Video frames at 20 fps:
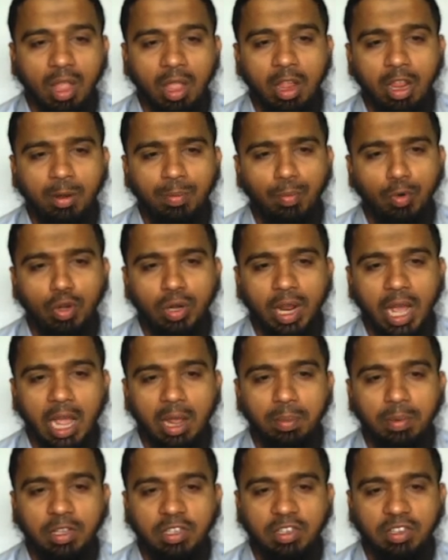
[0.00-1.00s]
Input
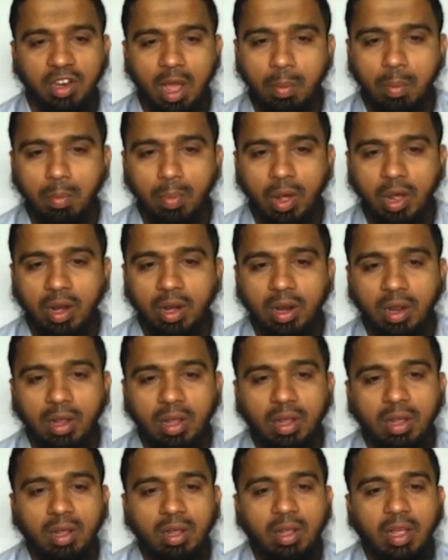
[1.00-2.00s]
type is number,
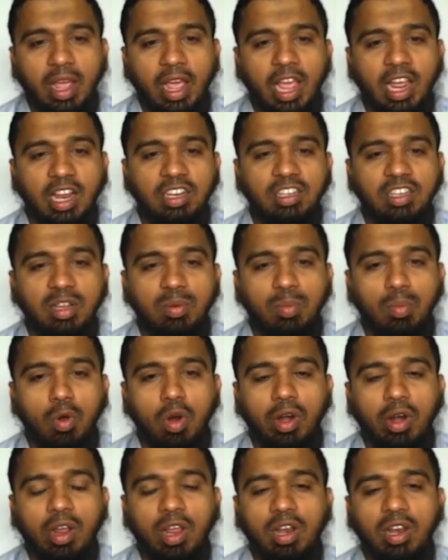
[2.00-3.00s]
ng
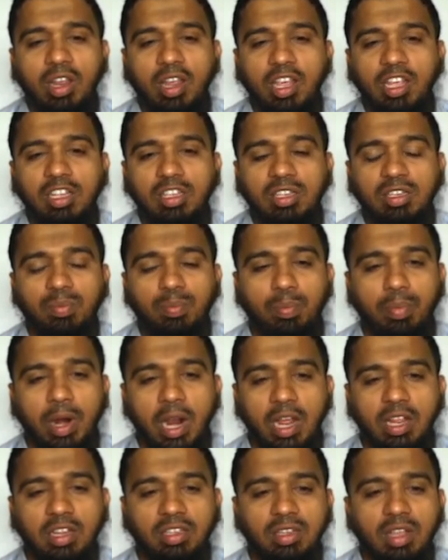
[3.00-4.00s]
model is
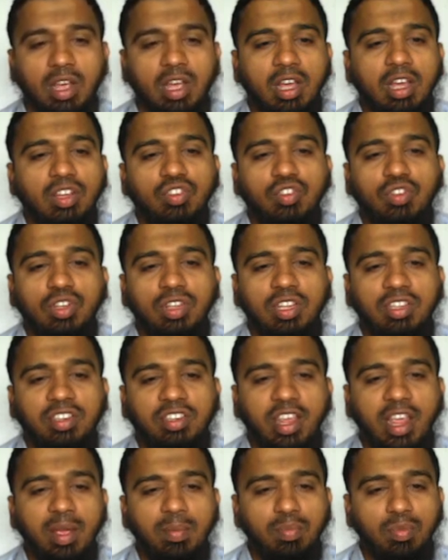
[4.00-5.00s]
price. So the
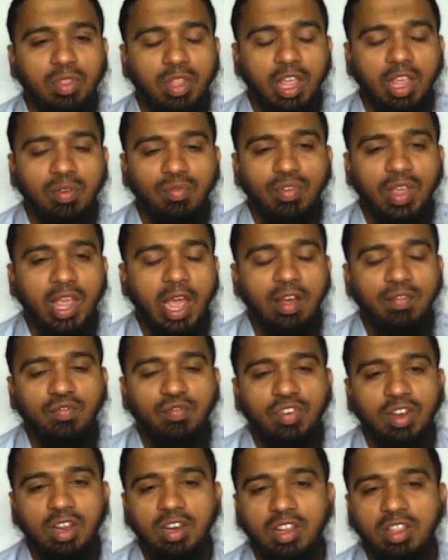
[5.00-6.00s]
same thing we have
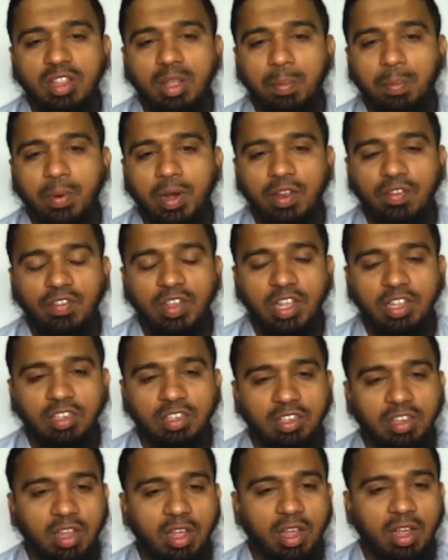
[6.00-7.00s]
done in the
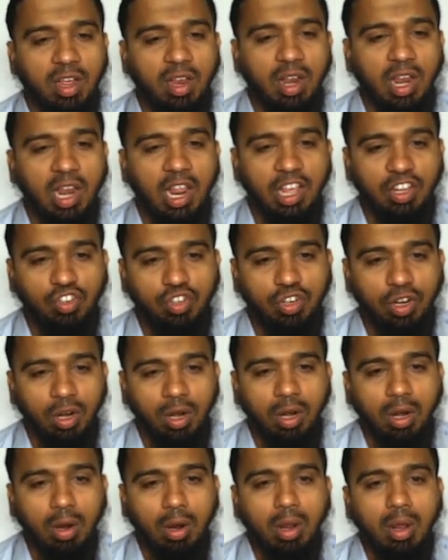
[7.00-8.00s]
previous
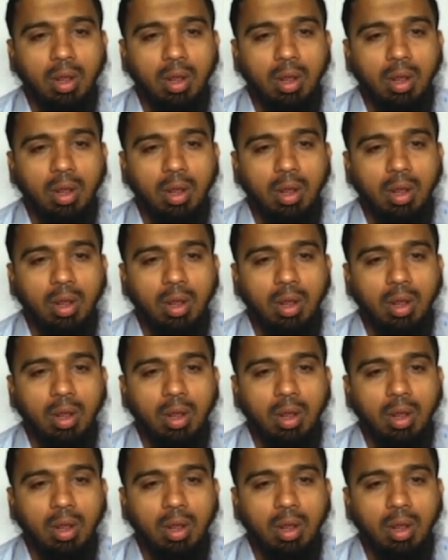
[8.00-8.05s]
lecture.